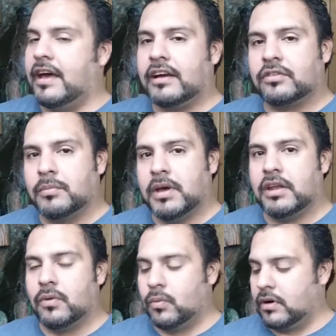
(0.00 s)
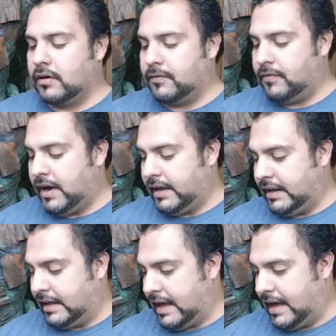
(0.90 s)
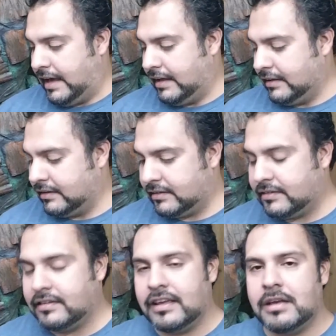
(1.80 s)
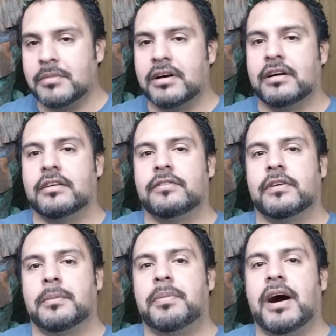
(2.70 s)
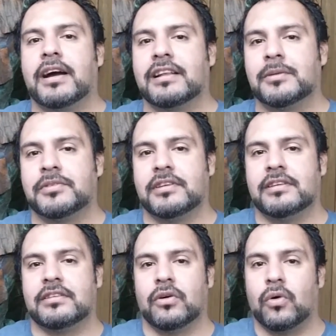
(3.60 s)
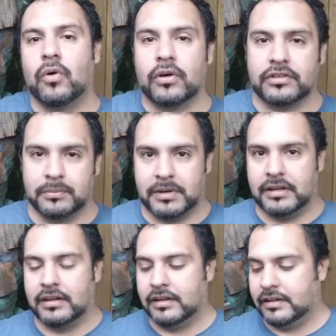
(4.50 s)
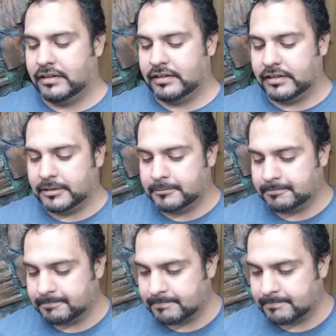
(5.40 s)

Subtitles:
X-Men were fighting a team of Apocalypse's horsemen, and so